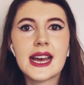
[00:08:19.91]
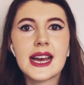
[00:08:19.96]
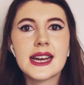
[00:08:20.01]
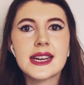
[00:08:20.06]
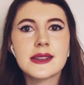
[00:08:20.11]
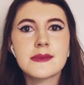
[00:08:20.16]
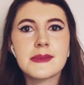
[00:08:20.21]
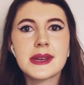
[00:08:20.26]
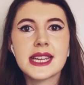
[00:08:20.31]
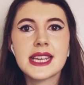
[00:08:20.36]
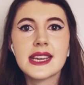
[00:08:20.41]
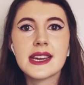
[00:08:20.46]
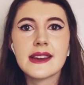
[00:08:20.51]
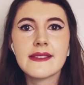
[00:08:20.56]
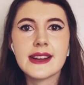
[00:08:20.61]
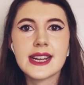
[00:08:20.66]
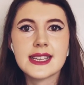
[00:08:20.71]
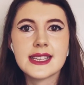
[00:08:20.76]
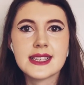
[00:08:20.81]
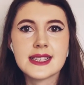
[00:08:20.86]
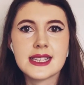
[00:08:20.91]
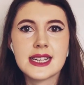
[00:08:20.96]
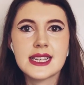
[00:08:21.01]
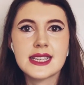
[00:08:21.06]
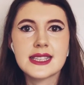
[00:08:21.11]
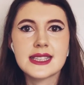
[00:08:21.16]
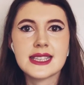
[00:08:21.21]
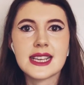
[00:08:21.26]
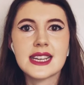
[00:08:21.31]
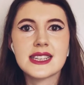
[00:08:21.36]
and many hieratic
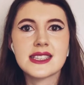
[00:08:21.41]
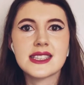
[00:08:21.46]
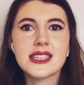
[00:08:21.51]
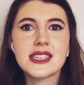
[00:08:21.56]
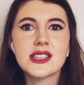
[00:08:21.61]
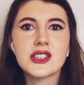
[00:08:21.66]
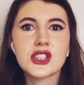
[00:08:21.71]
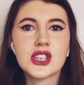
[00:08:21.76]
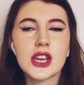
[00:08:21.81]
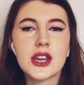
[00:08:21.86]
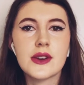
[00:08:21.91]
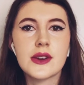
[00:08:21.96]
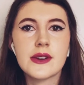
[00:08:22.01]
signs actually show